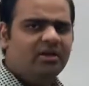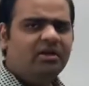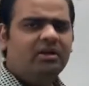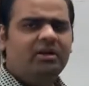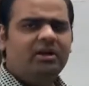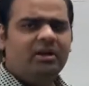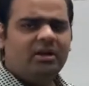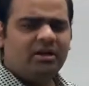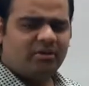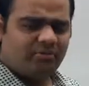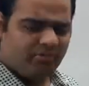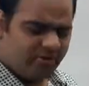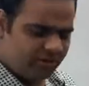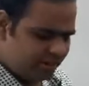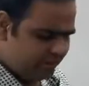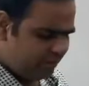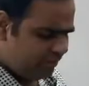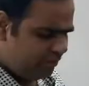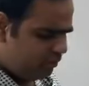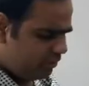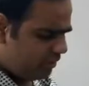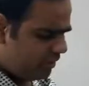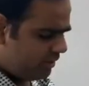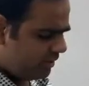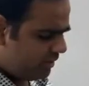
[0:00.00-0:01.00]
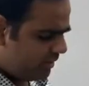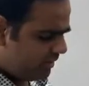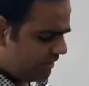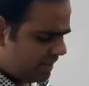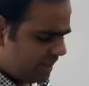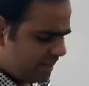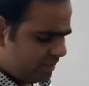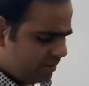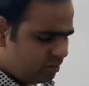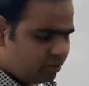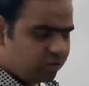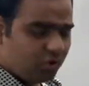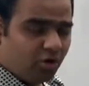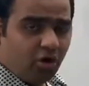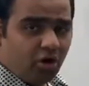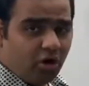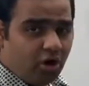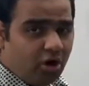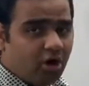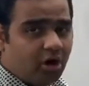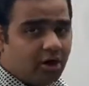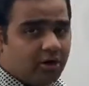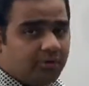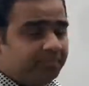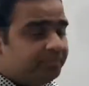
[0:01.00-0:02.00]
2200 and so
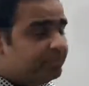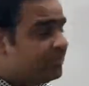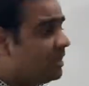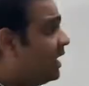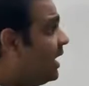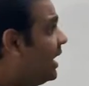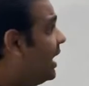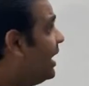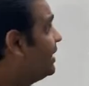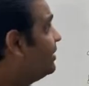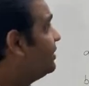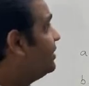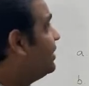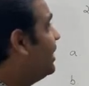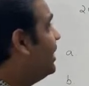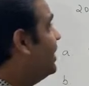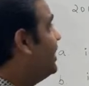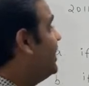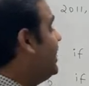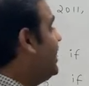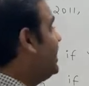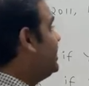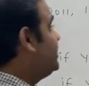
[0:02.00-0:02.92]
on. And the highest